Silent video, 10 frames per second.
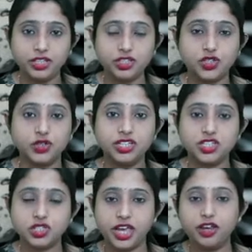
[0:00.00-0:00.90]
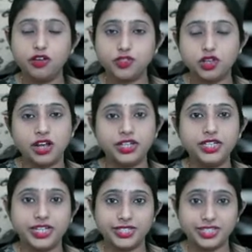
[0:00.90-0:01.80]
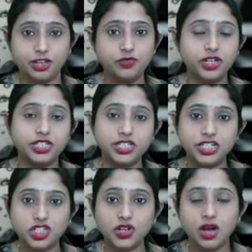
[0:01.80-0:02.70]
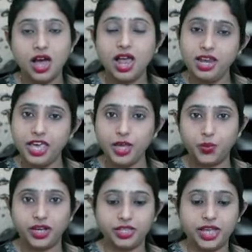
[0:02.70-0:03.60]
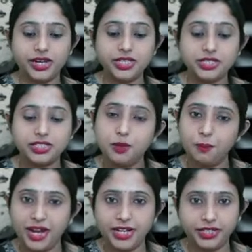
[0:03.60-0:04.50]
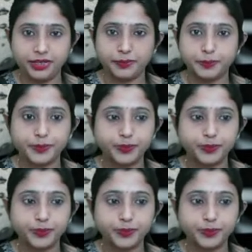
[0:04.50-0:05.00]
So the state of solid gets converted into liquid, that is melting.